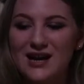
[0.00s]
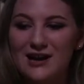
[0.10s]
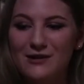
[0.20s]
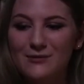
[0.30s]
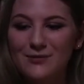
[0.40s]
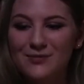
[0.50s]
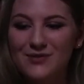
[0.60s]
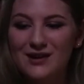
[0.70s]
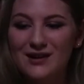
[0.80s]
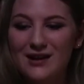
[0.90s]

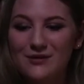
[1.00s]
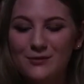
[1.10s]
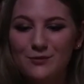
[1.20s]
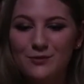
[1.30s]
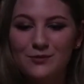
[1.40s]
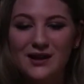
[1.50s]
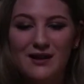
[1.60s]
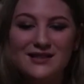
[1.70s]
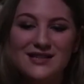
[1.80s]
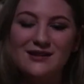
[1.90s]
the
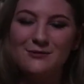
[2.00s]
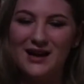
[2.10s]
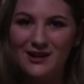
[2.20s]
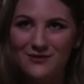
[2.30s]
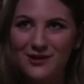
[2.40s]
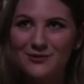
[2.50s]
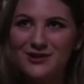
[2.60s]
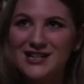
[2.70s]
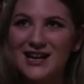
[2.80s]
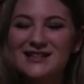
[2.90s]
idea that we had for the
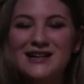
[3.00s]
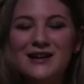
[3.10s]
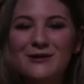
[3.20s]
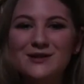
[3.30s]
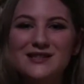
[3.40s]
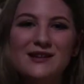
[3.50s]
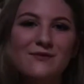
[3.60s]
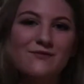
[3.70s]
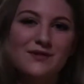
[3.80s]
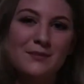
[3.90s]
project was
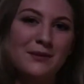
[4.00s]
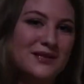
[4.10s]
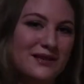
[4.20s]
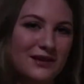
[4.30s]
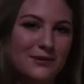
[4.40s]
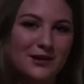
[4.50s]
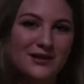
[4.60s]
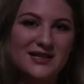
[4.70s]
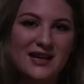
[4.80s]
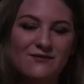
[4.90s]
that members of the
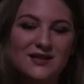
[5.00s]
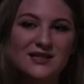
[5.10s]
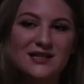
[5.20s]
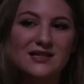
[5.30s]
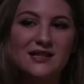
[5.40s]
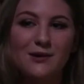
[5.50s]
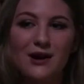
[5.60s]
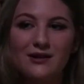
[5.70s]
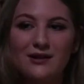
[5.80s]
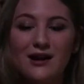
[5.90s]
community and visitors to the
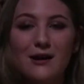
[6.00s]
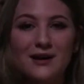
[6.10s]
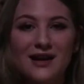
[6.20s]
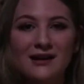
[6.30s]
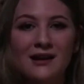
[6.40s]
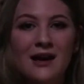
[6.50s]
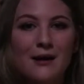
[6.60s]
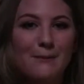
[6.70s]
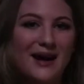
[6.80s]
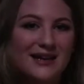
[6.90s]
park could come in,
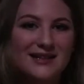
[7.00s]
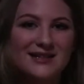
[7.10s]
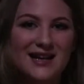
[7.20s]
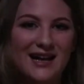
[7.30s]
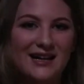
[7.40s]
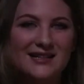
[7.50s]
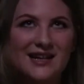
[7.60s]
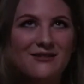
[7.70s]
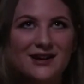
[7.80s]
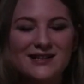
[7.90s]
paint a slate,
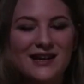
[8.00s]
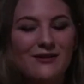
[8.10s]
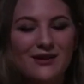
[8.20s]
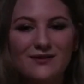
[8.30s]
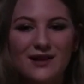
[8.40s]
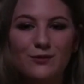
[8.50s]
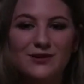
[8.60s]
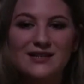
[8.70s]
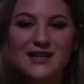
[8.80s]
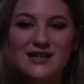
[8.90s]
decorate it however they
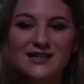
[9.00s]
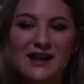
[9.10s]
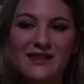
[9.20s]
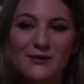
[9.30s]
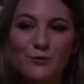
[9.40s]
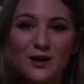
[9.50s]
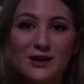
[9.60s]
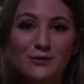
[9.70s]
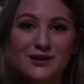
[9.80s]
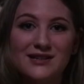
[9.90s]
wanted, and then we
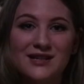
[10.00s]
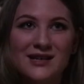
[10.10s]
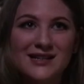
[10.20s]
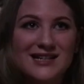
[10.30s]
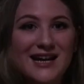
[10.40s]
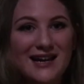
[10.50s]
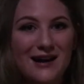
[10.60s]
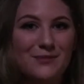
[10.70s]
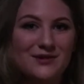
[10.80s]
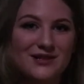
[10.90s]
would take it
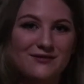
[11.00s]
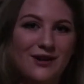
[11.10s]
up onto the